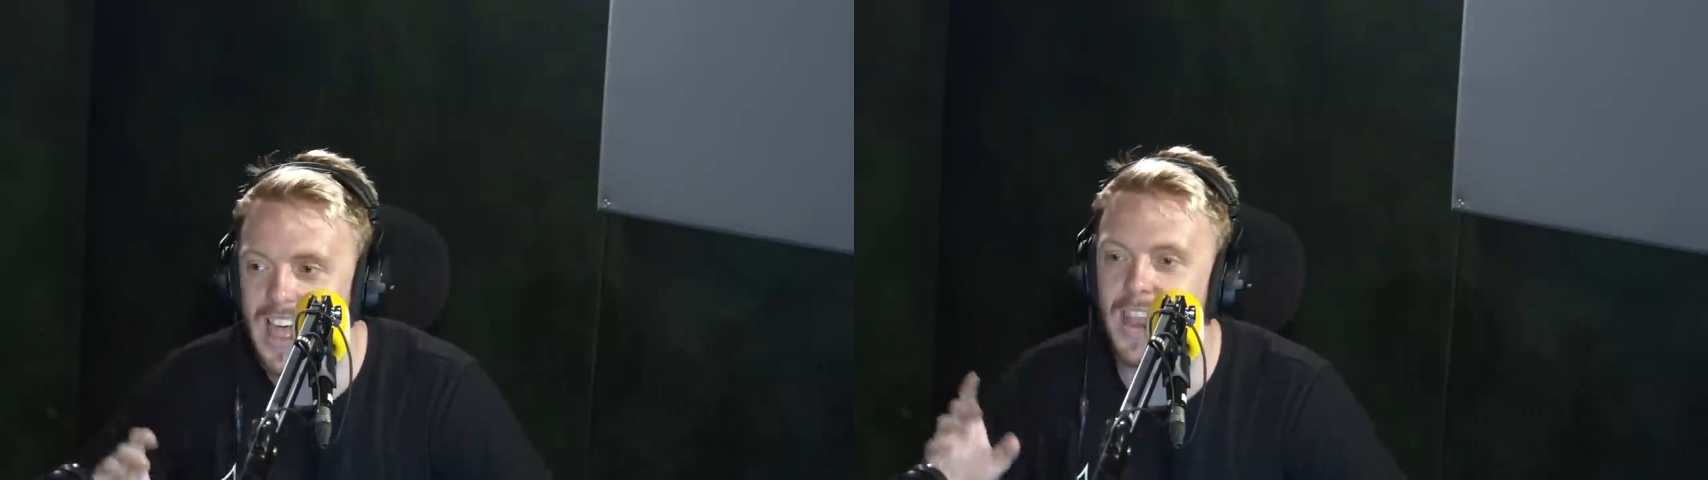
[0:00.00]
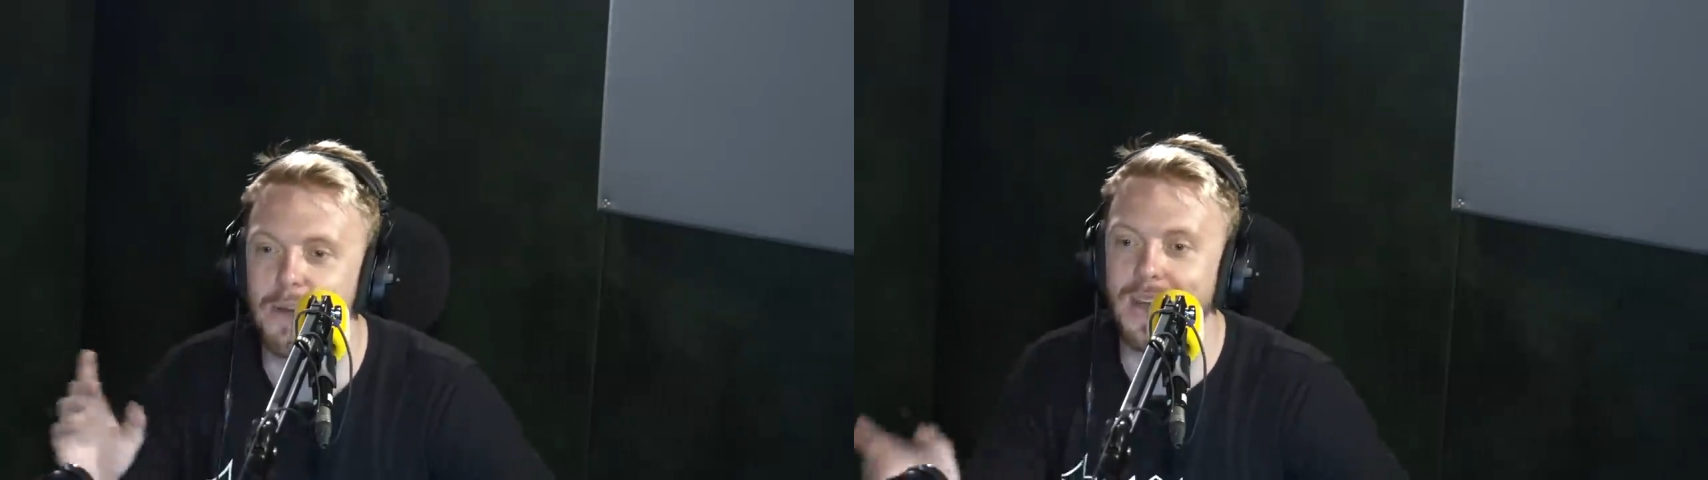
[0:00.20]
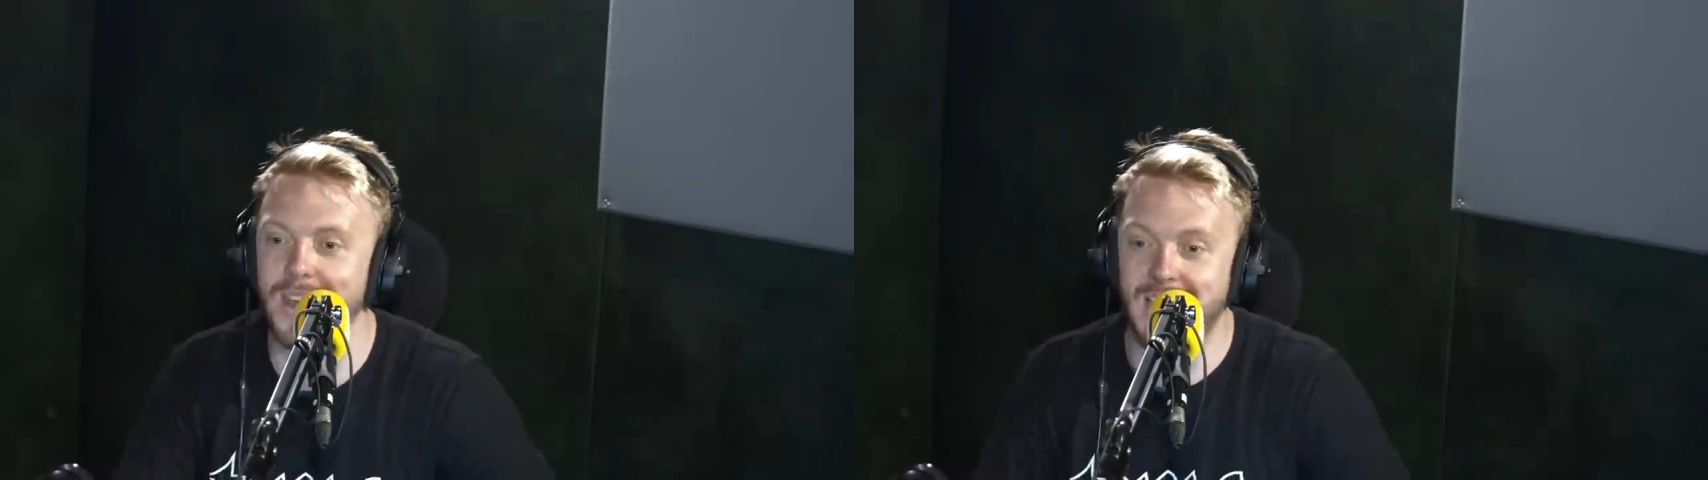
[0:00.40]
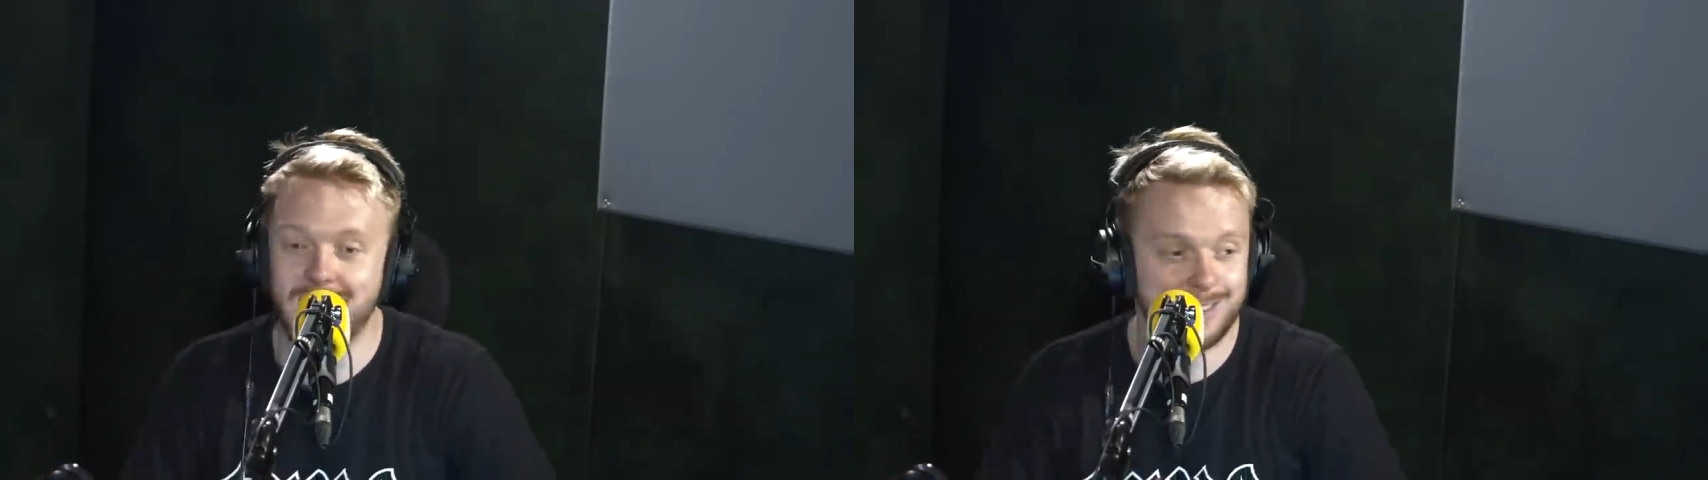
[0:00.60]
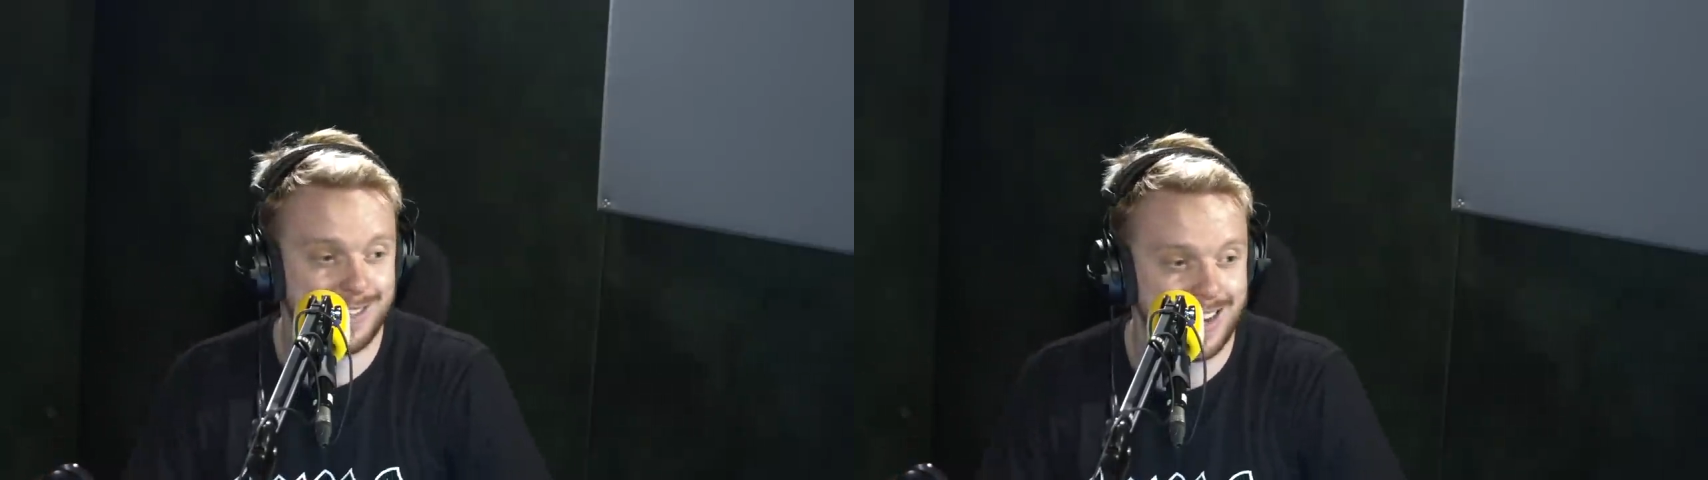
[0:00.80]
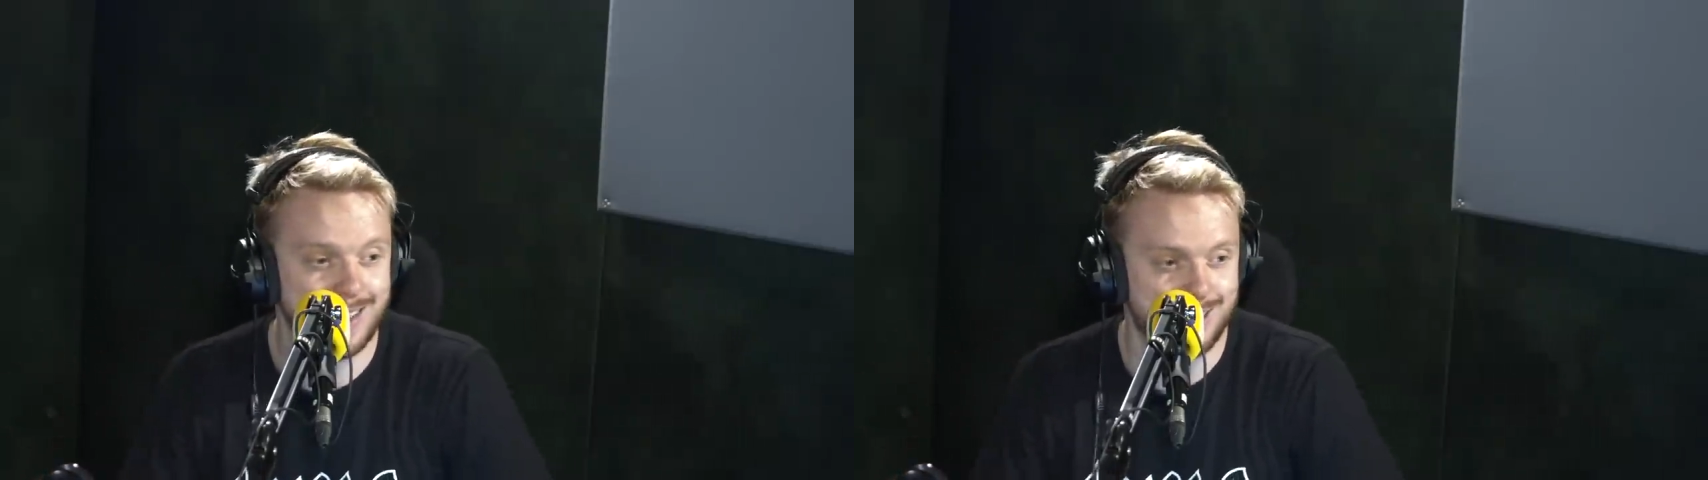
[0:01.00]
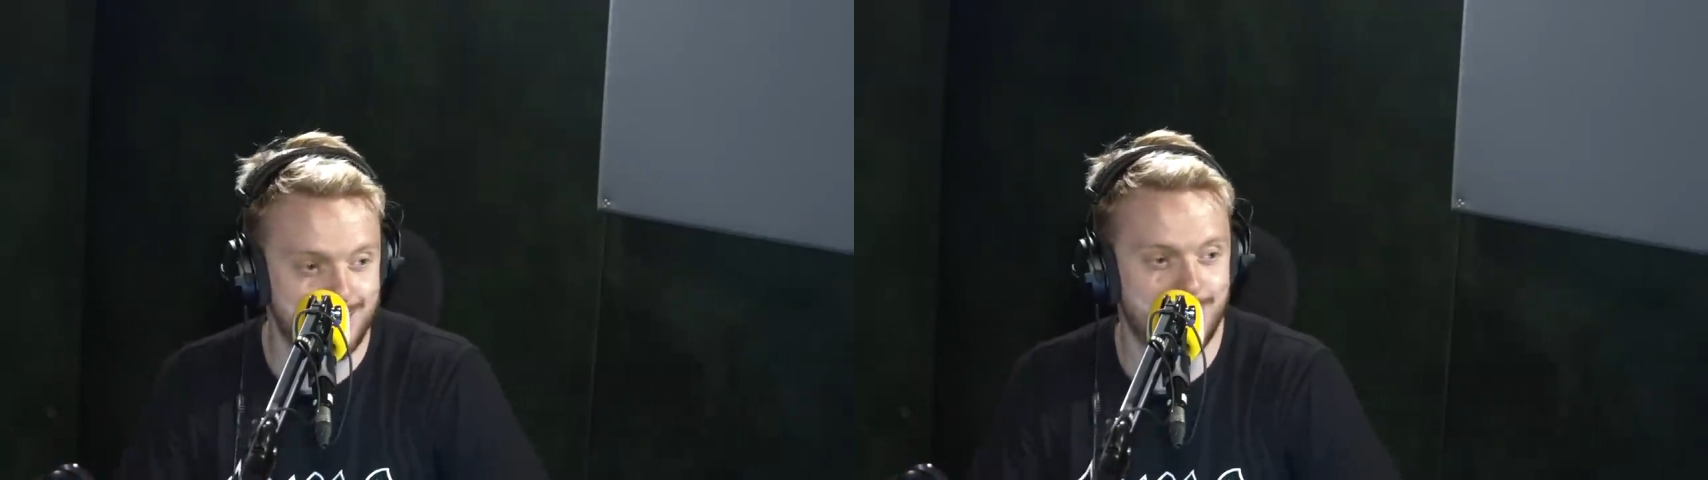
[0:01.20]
And I went, and literally